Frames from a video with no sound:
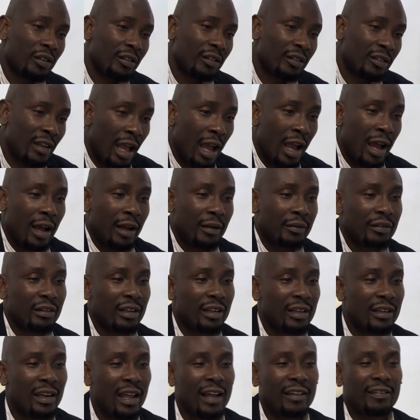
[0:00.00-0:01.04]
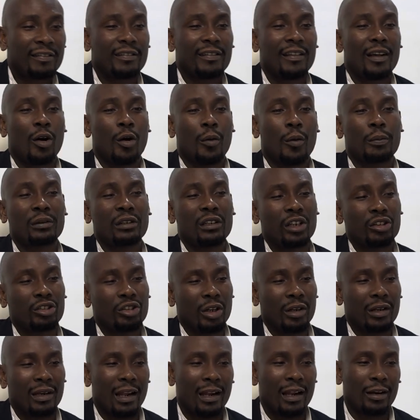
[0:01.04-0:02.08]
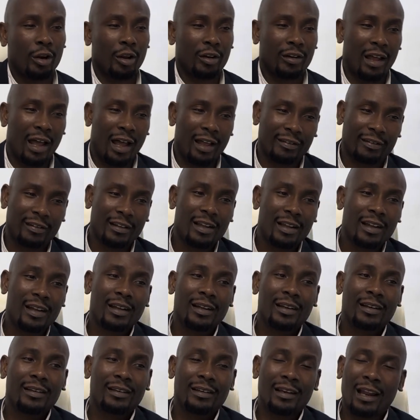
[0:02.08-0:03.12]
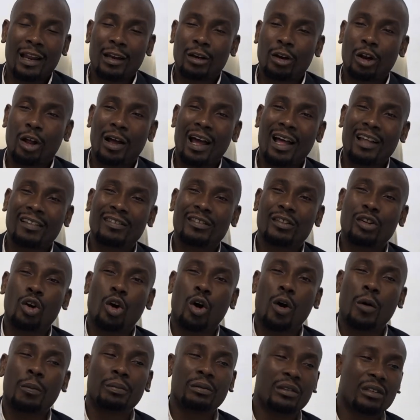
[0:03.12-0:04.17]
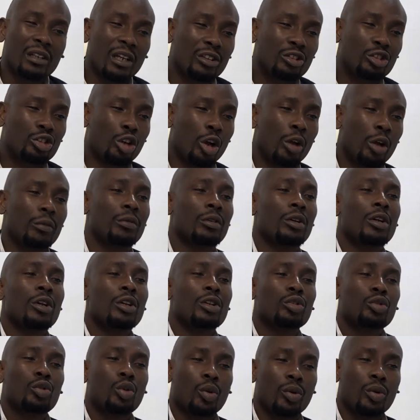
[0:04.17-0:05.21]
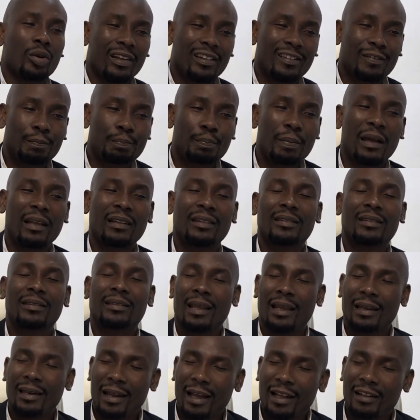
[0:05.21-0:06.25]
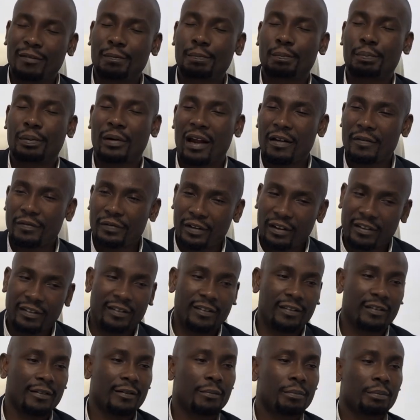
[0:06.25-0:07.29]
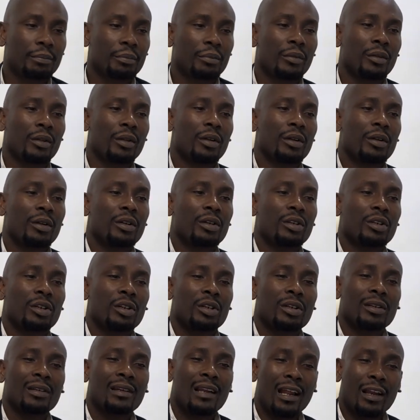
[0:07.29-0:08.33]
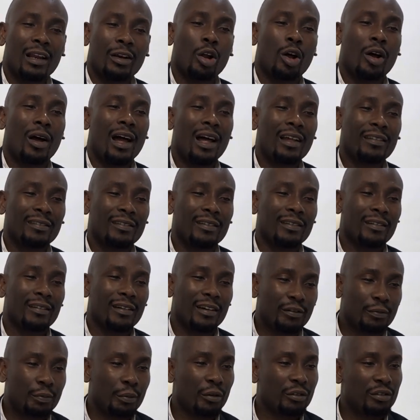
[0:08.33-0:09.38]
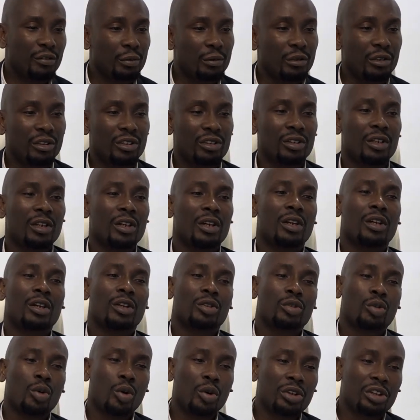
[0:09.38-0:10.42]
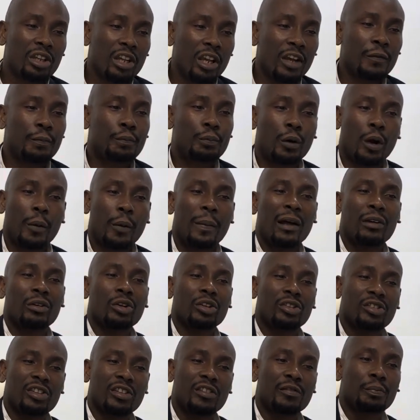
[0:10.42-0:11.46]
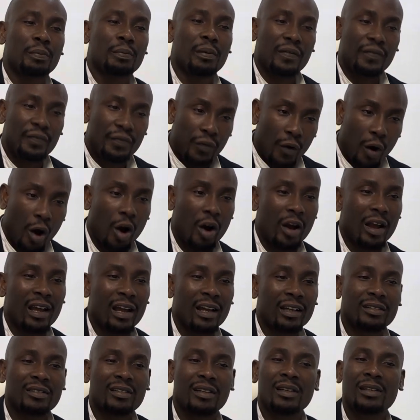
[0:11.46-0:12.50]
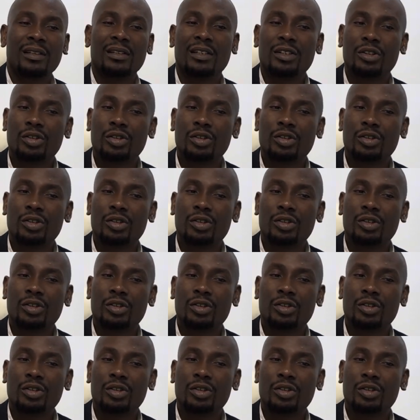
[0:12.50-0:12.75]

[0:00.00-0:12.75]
Now, the next obligation landlord has the obligation to respect tenant privacy. Landlord has the responsibility to give proper notice before entering the